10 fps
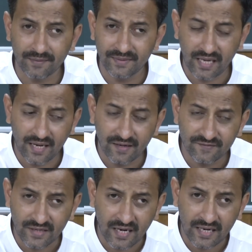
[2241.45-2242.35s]
I mean,
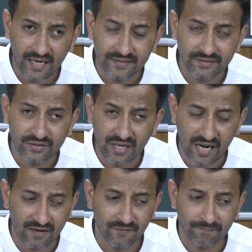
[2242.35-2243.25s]
I still
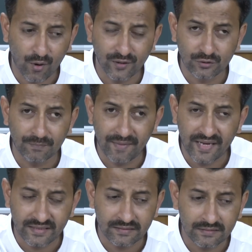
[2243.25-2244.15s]
have a point to
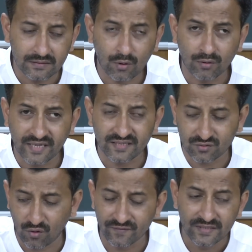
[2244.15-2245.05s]
make in the
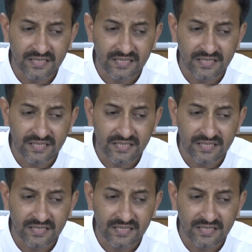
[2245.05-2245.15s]
context of